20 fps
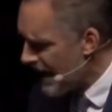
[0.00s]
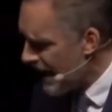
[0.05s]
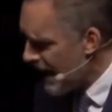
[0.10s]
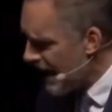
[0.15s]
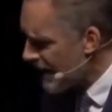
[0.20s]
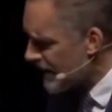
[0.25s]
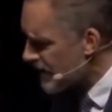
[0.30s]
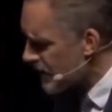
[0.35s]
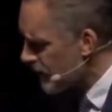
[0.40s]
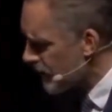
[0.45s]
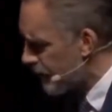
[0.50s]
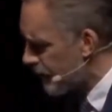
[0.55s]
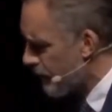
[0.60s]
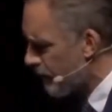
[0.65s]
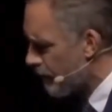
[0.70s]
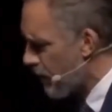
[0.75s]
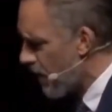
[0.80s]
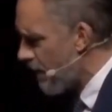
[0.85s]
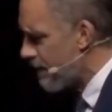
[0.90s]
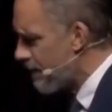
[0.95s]
And so if your
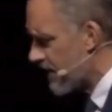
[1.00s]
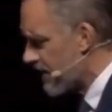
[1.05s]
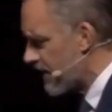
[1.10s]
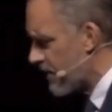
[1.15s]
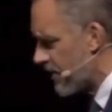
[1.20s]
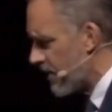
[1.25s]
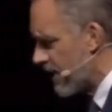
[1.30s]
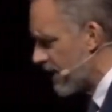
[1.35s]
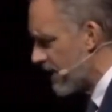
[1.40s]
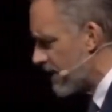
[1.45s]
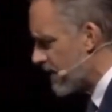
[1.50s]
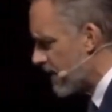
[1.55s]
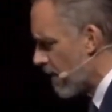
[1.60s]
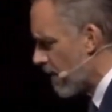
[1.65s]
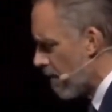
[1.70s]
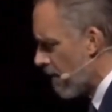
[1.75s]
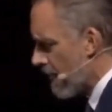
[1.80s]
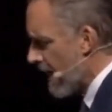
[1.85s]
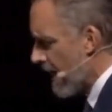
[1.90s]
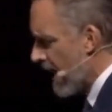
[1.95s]
proposition is,
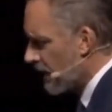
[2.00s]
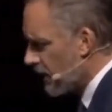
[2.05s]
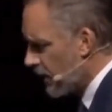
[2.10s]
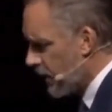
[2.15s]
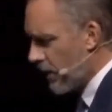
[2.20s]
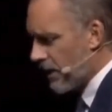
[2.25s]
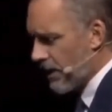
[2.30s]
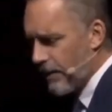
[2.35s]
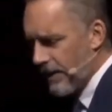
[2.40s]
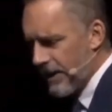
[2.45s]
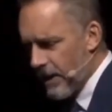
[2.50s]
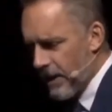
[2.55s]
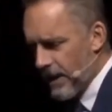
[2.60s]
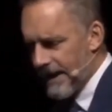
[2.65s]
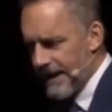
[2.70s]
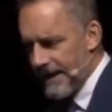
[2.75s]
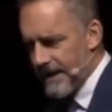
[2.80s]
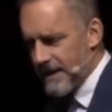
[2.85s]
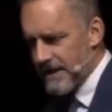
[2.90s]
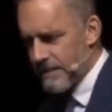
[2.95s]
look, we got to
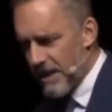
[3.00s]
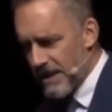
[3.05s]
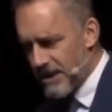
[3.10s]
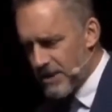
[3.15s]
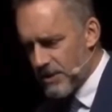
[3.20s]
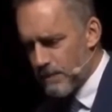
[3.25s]
get as much